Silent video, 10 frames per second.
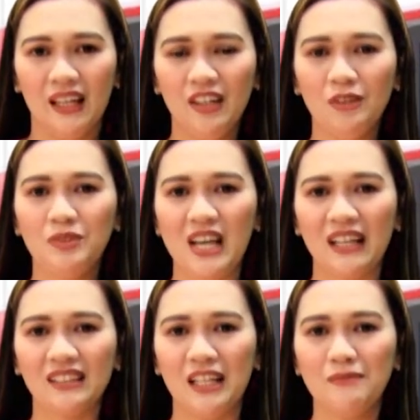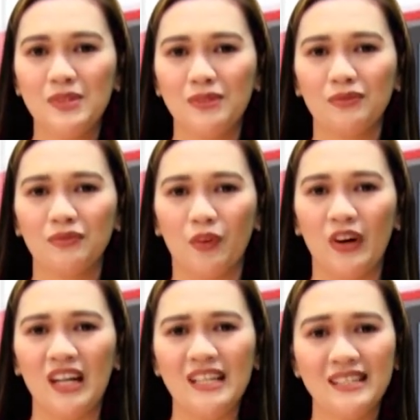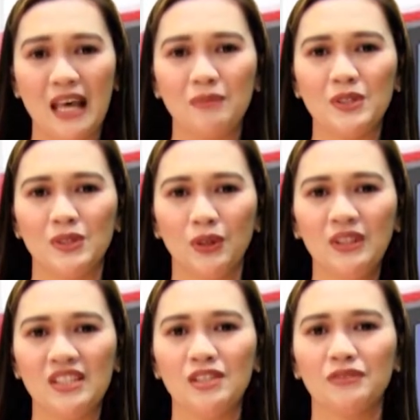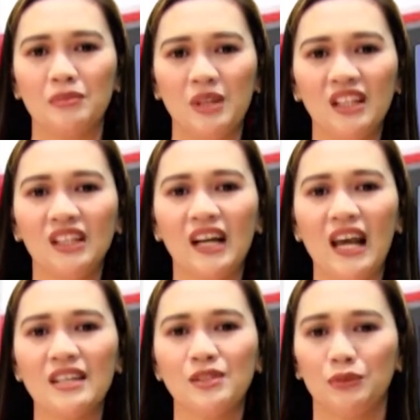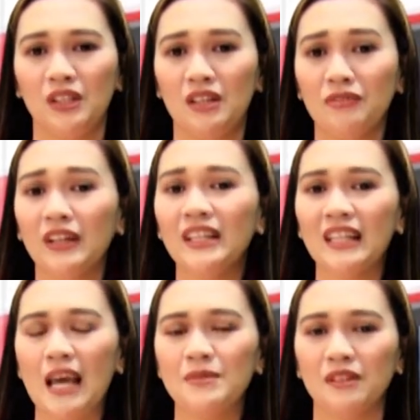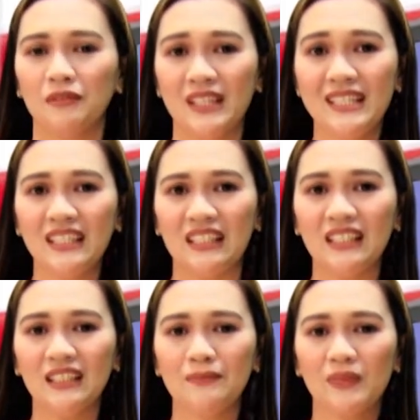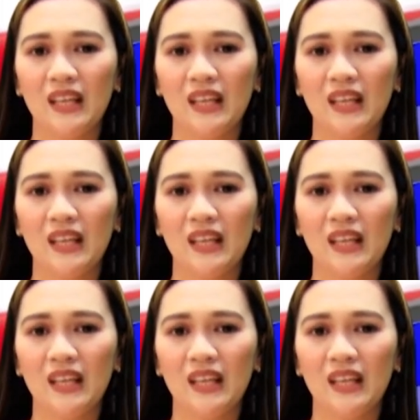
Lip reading: Our objectives for this episode is to familiarize with the different types of listening